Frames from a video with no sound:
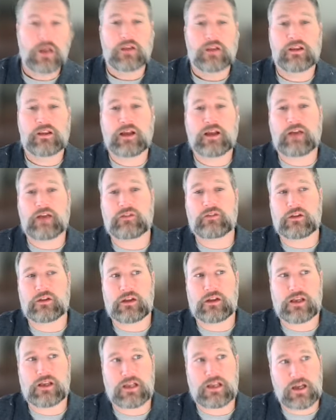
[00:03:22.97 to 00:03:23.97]
Then after
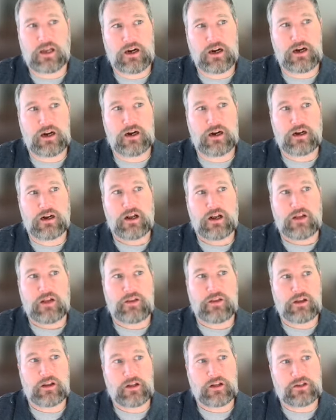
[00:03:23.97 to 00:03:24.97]
the year, the